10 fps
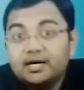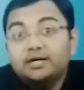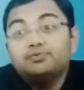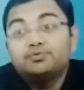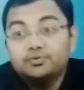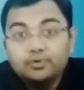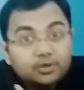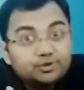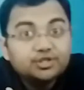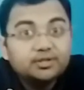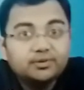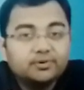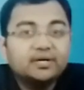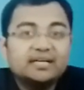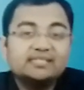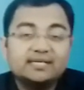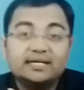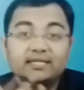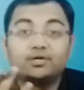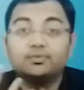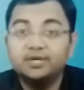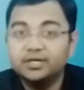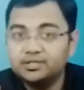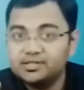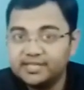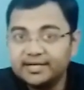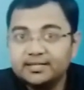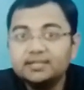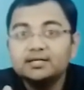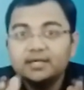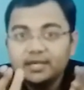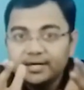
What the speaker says: a kind of revolution, if you can say, in the communication sector,